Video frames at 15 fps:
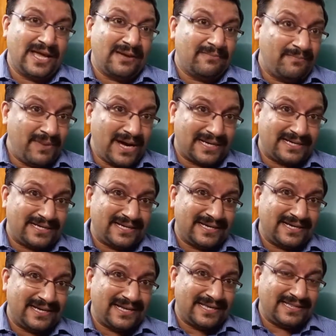But
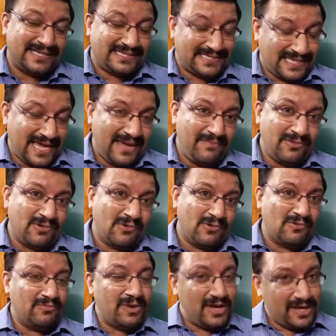the same
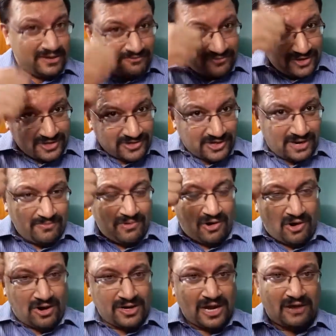comb, if we rub
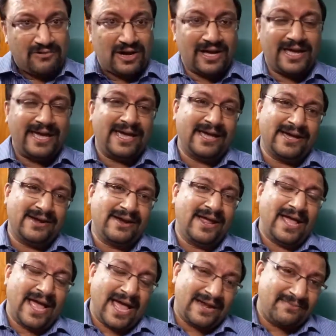on our hair
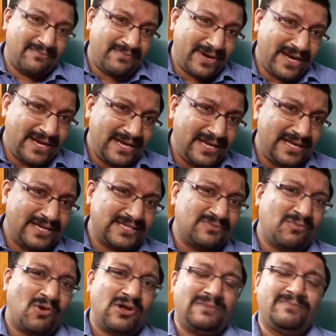and bring near
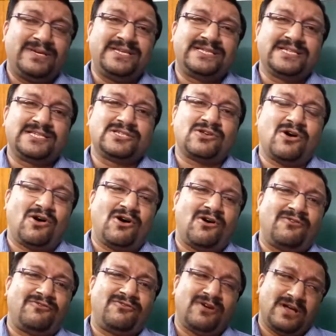small pieces
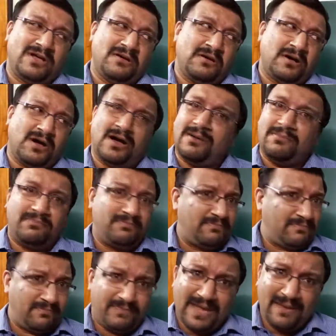of uh,
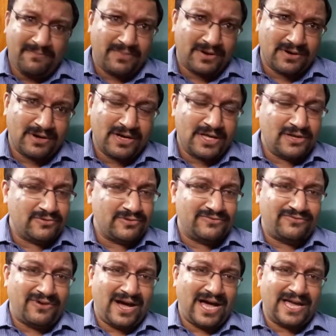paper, you would
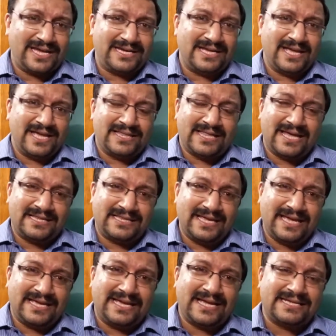find that
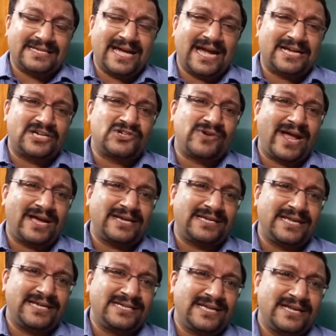they get
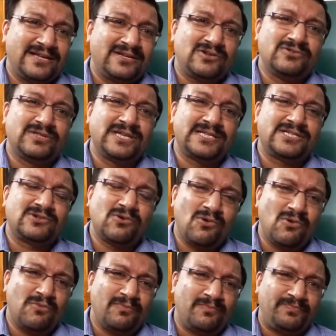attracted to this
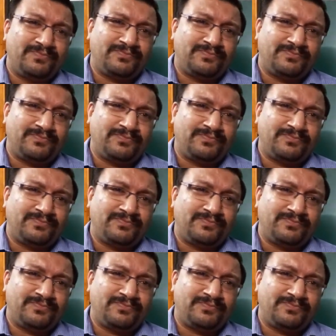comb.